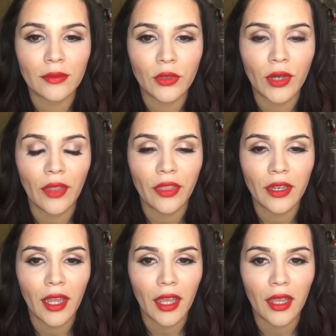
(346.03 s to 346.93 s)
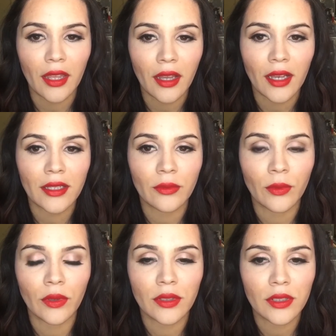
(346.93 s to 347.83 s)
throughout the day, I
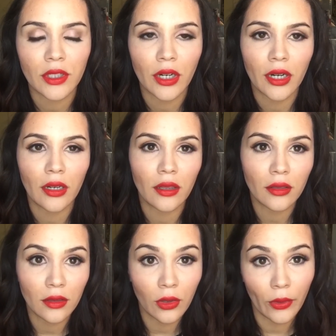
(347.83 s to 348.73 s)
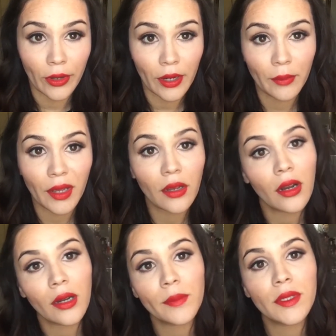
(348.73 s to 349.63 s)
will start lowering my
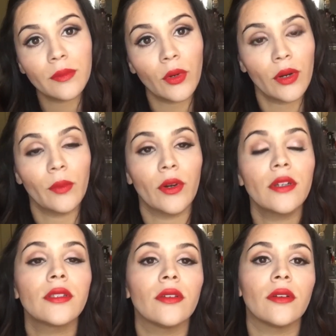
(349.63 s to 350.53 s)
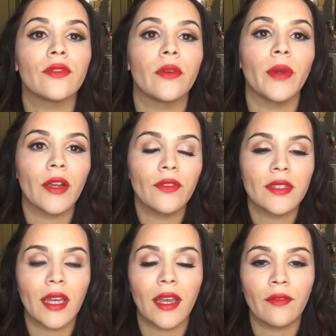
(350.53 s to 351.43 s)
carbs more and more. So for
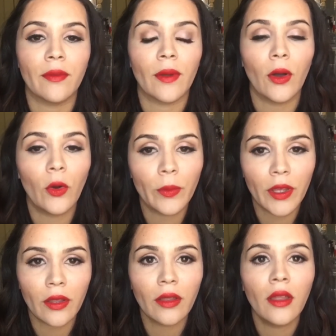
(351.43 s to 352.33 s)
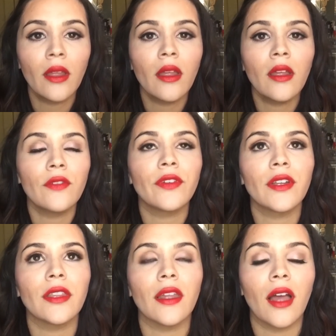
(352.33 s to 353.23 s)
breakfast, I have the oatmeal.
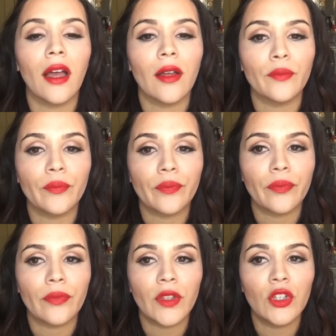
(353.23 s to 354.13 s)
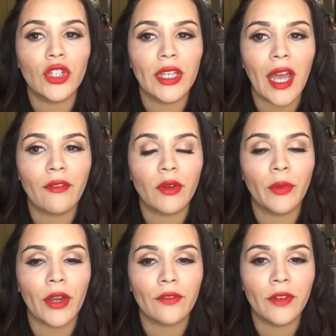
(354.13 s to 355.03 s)
For usually after
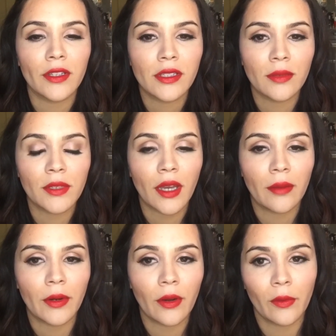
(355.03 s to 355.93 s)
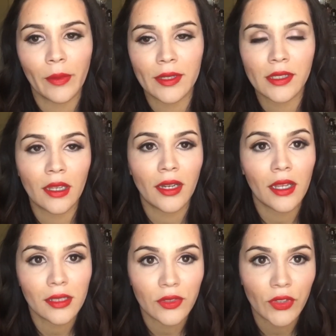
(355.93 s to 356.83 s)
breakfast, sometime around when my son
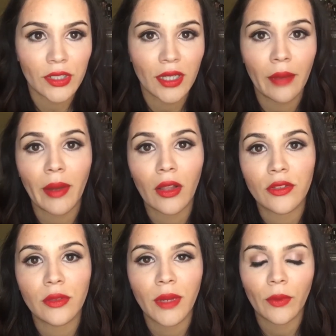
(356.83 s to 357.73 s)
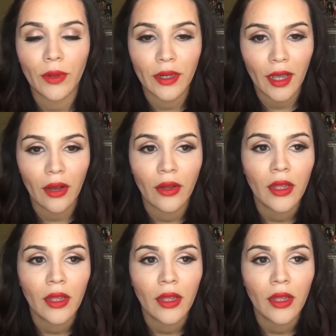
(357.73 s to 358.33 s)
has his first nap, I'll do my workout,